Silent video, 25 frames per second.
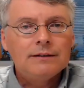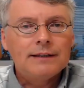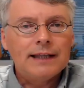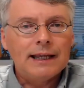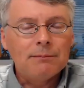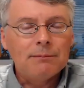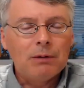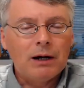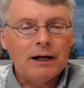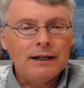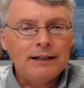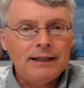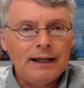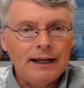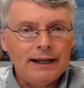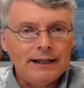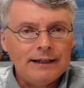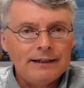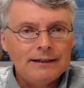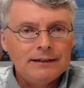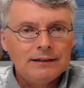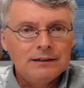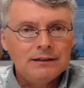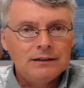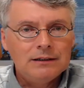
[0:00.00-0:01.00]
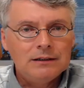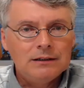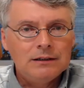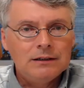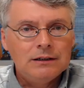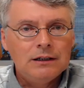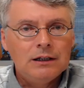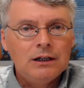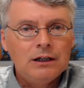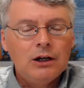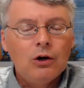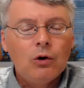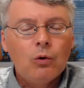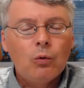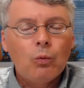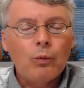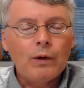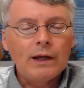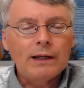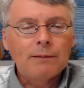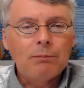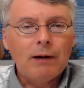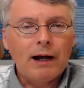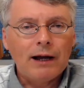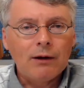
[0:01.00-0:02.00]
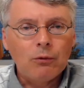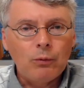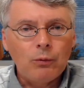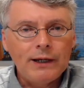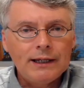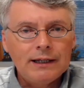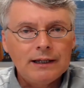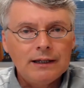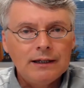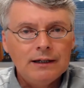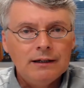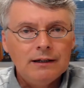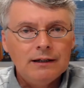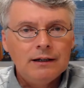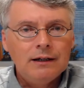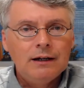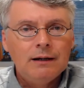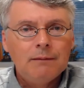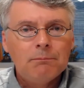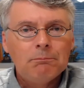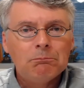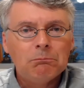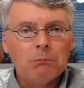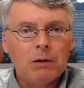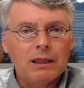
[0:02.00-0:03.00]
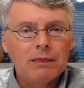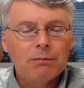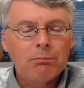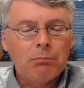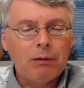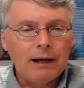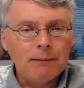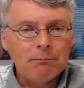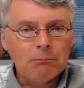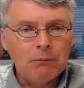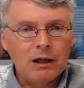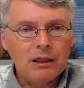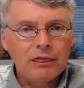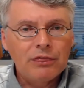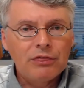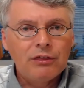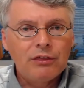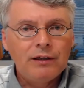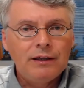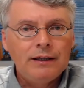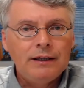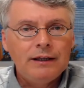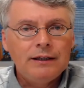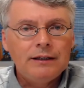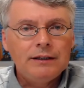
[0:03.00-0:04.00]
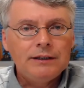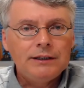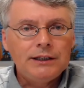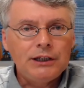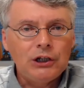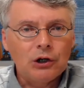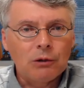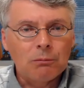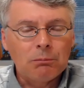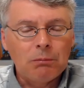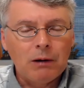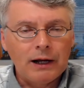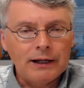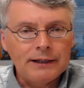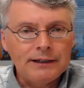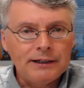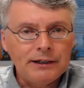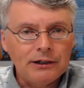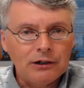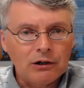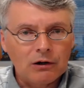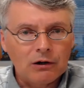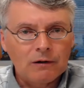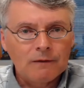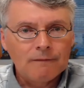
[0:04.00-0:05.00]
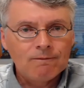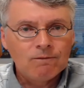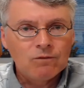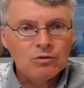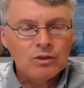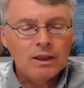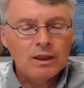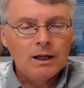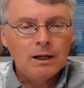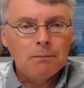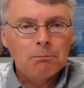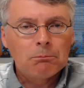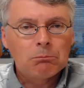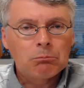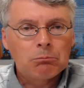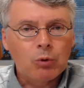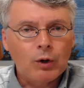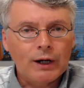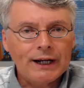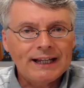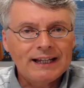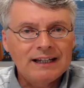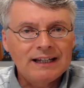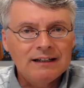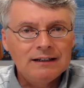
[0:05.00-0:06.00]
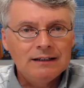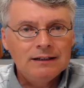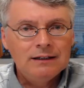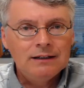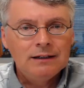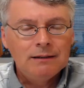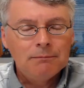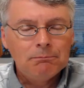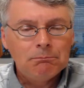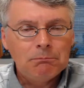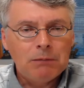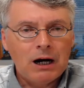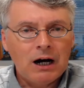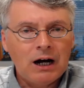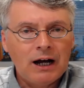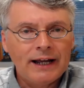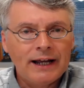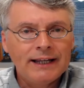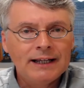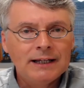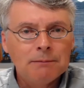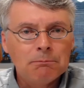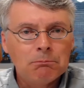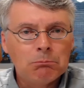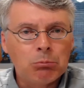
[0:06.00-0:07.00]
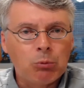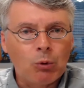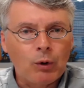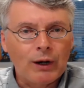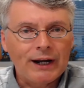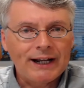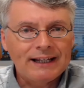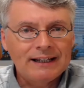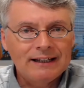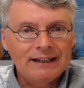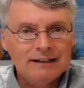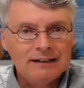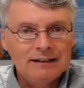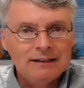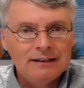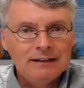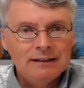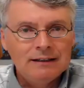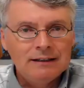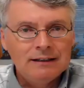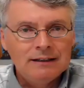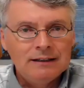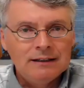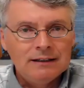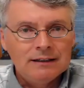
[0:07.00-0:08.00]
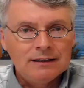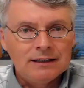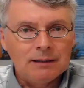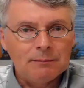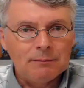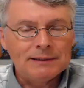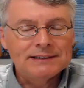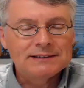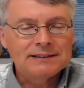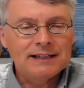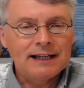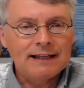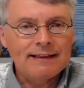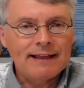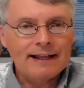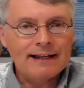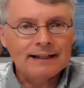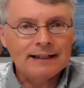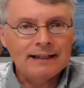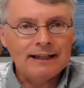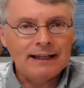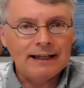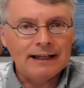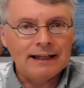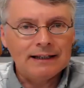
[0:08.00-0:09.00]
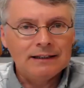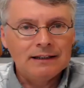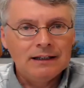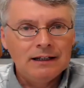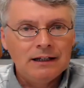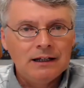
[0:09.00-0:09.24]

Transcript: day by day, week by week, month by month, year by year, brick by brick. Let me say that again,